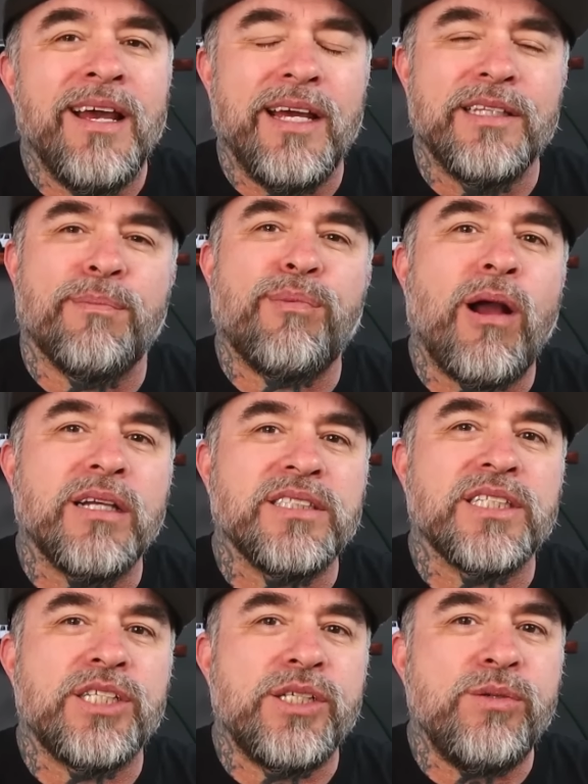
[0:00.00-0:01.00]
the
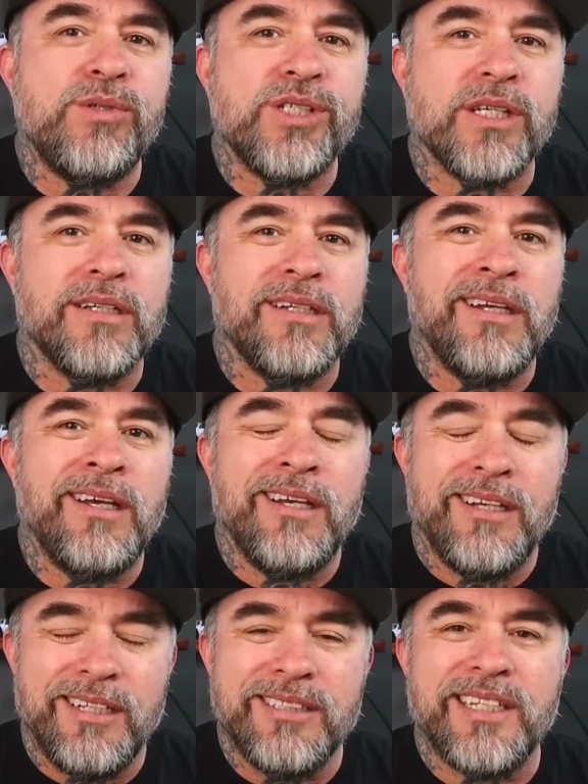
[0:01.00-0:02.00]
prosecution
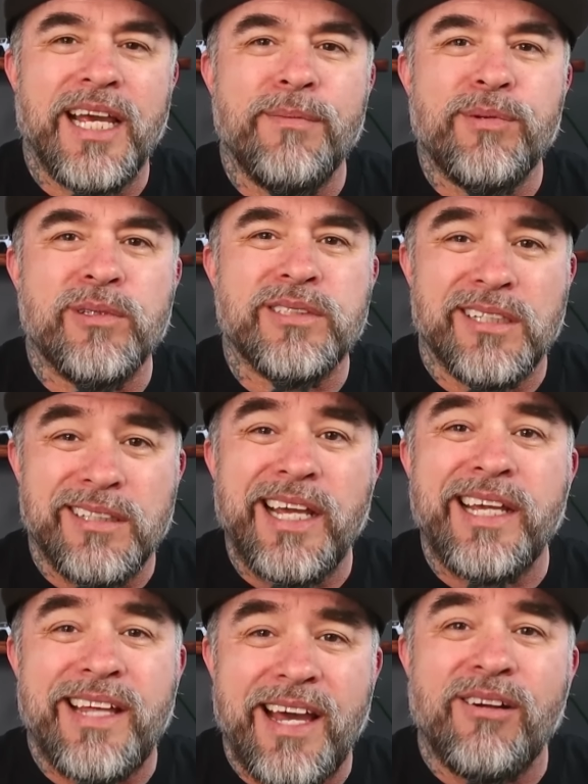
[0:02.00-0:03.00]
is able to lay
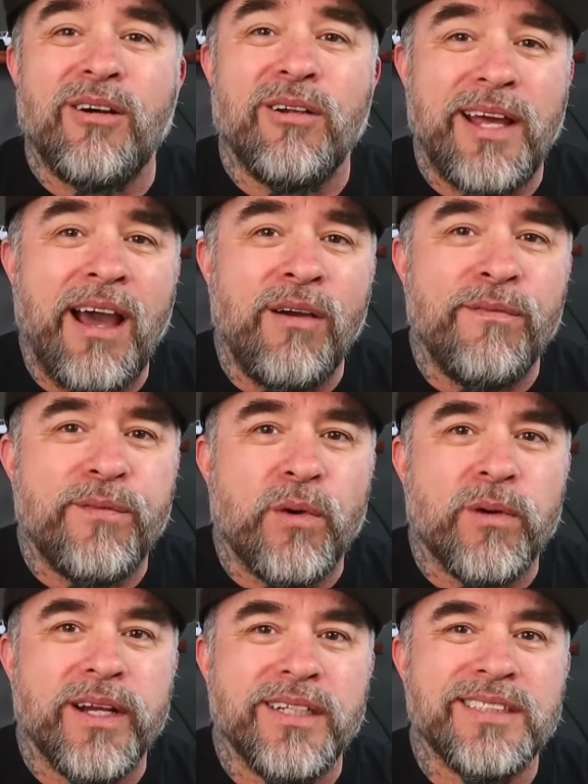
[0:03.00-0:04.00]
that all out for us